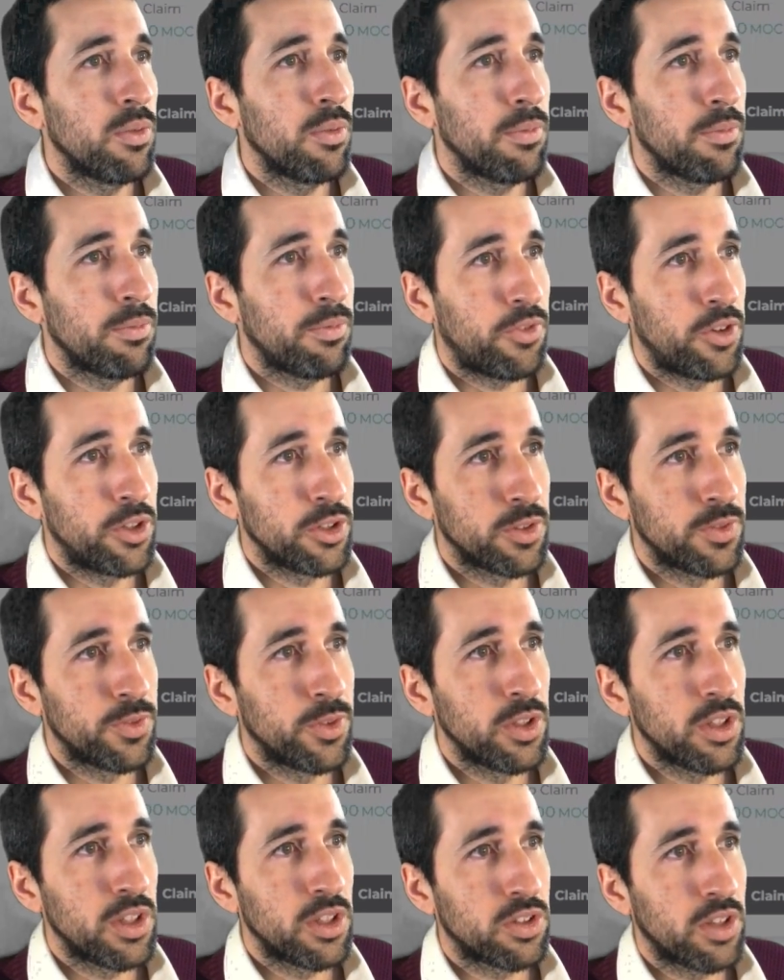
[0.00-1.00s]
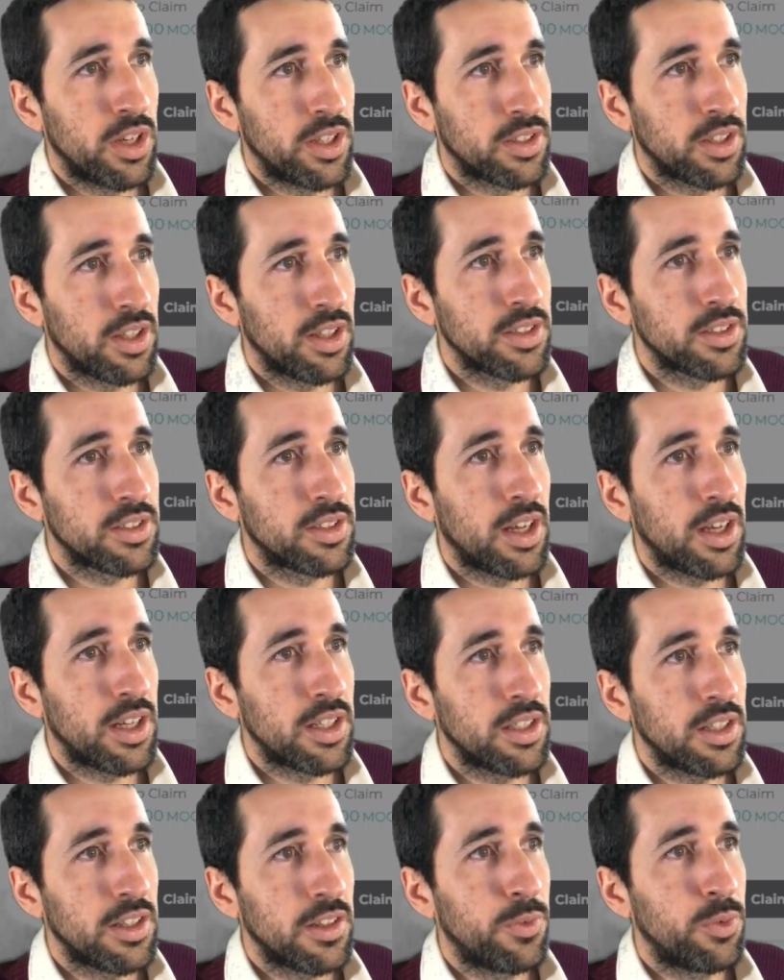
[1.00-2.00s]
first of all, it's going to tell us that
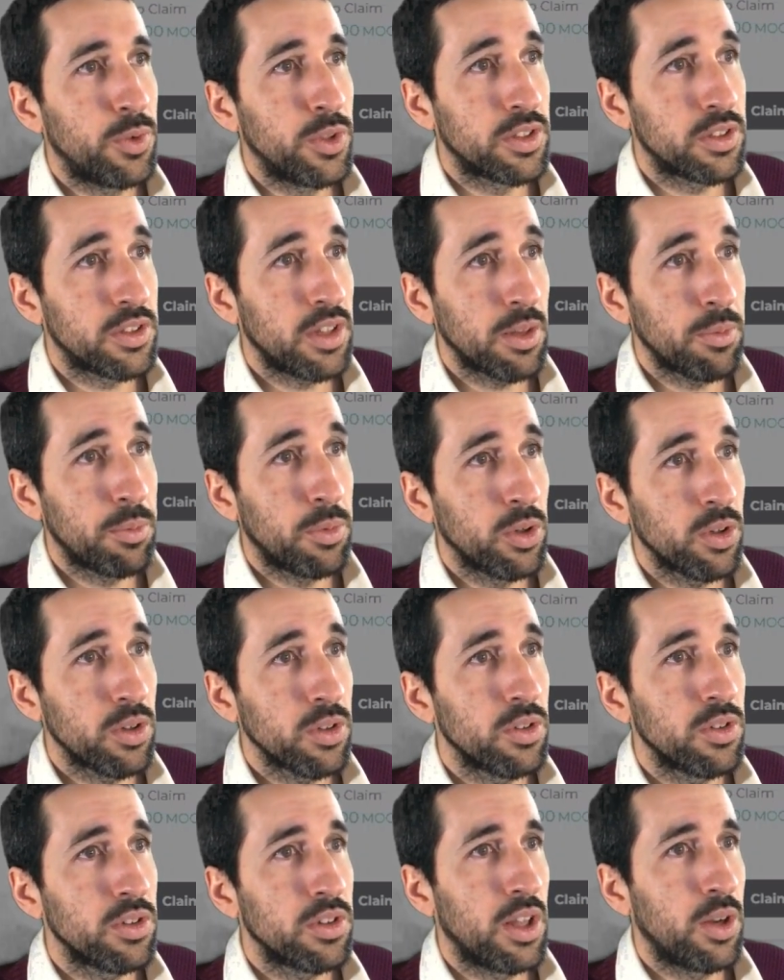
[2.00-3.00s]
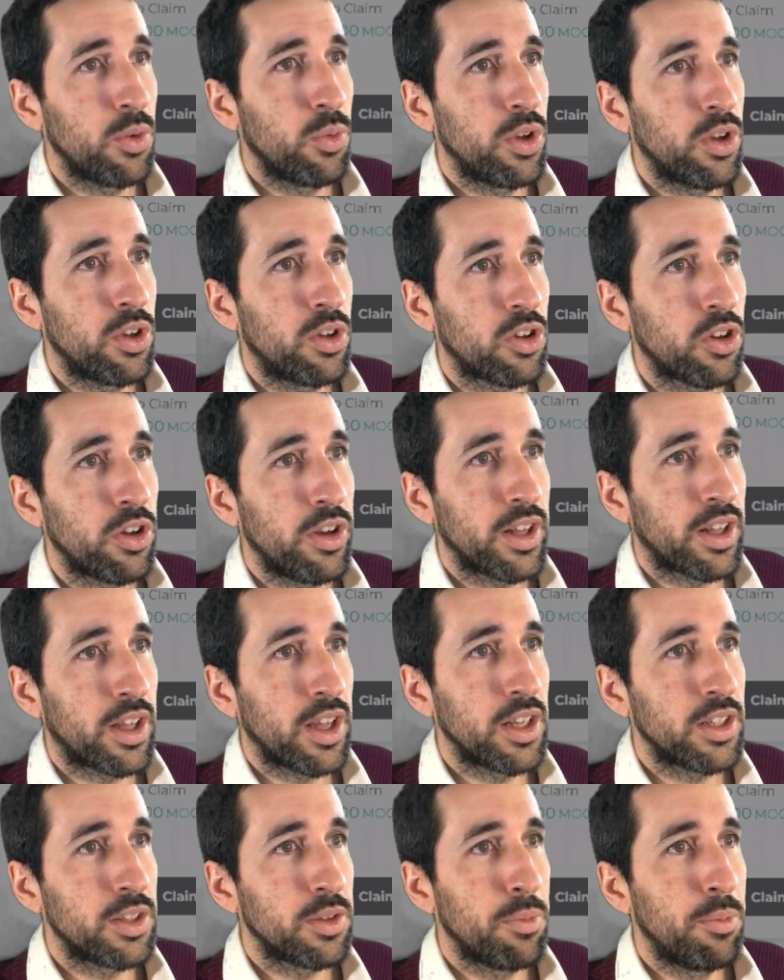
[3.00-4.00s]
if we stake MoC, then we're going to
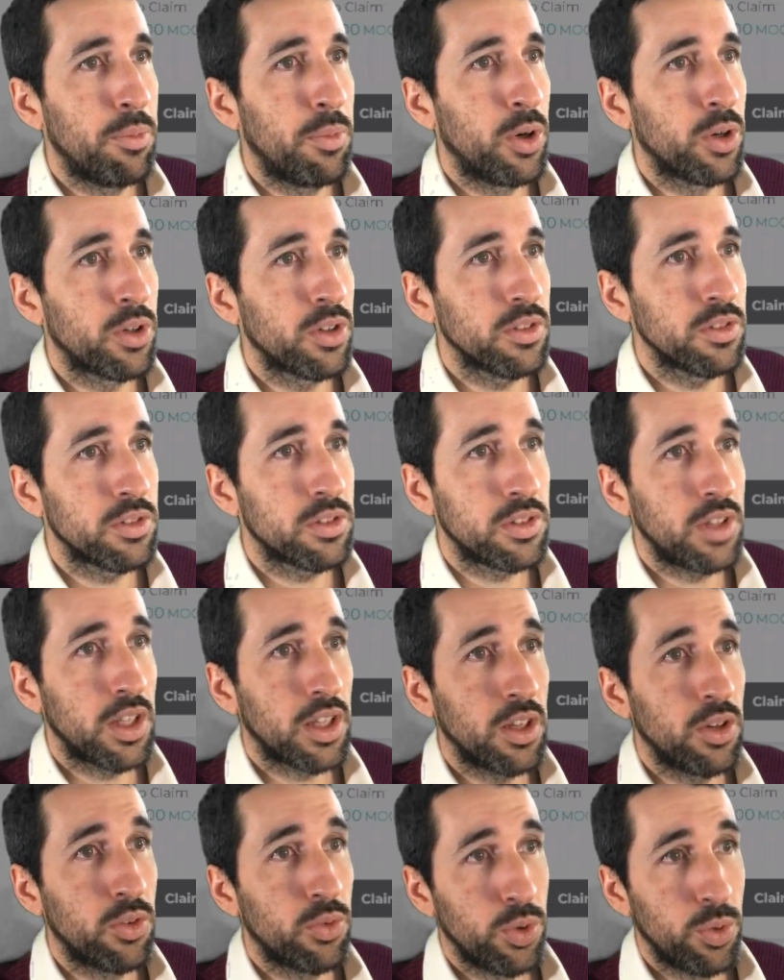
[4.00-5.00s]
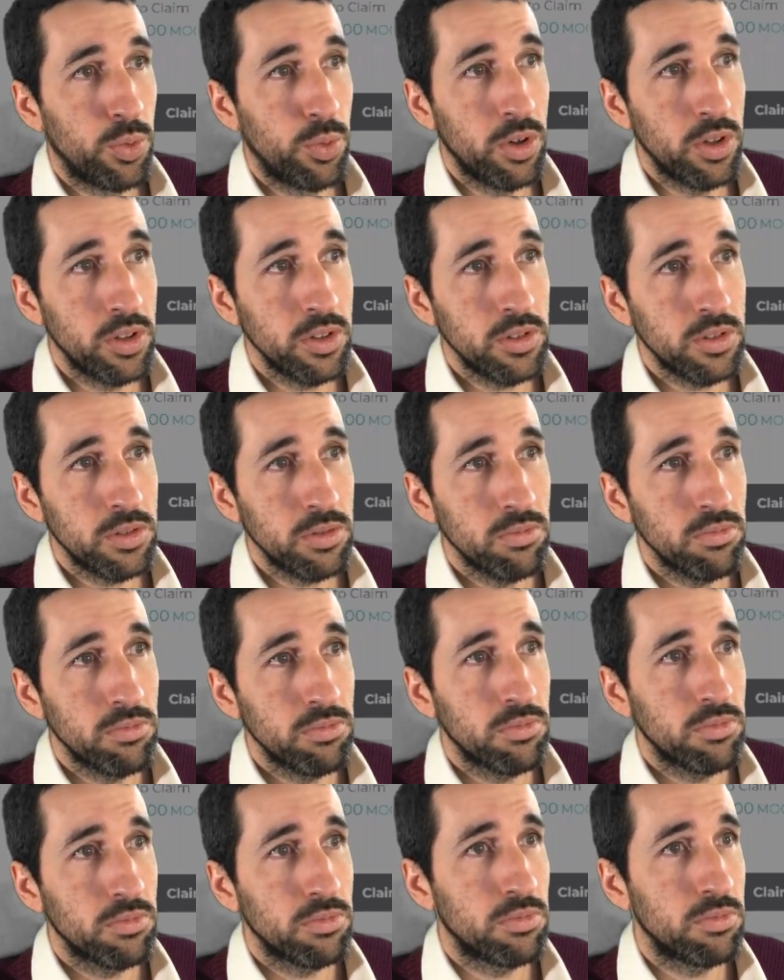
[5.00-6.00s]
get MoC staking rewards,
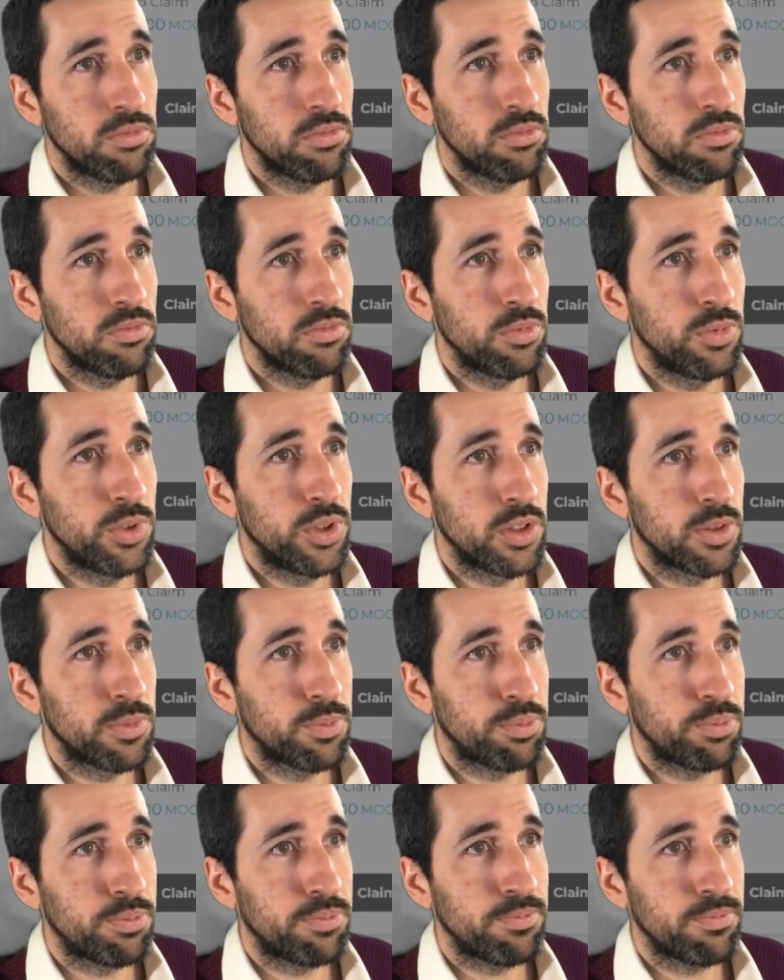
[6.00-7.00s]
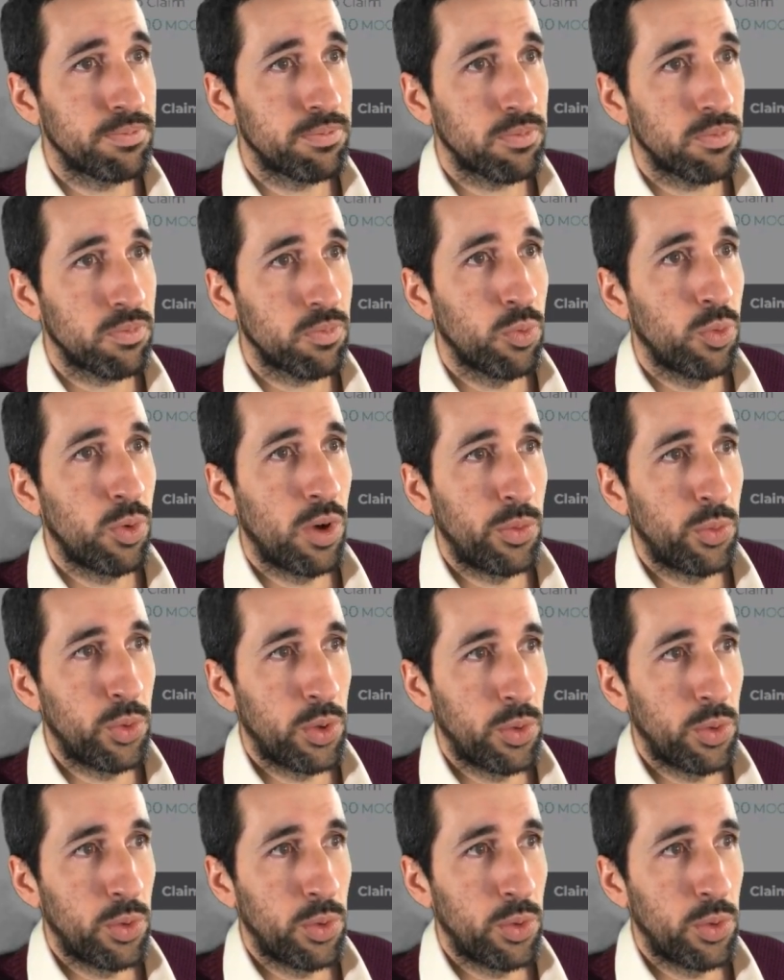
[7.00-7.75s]
which is what we